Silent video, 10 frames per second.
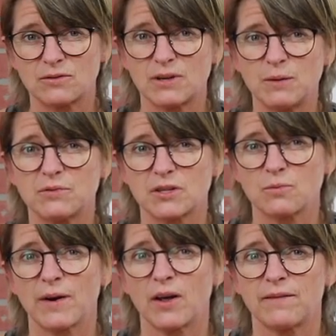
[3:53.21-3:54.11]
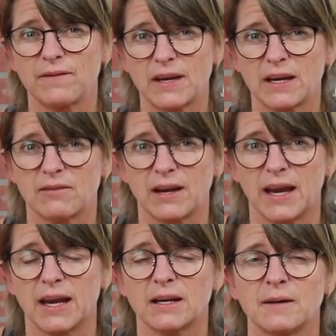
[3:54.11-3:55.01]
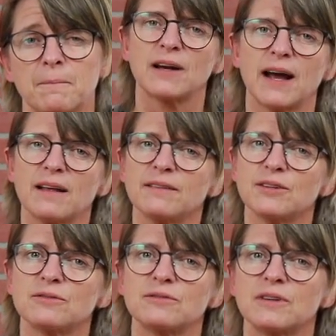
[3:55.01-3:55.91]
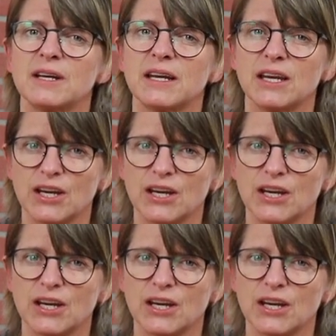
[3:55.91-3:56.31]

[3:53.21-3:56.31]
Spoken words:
so it keeps the sweat off the hearing aid. There are little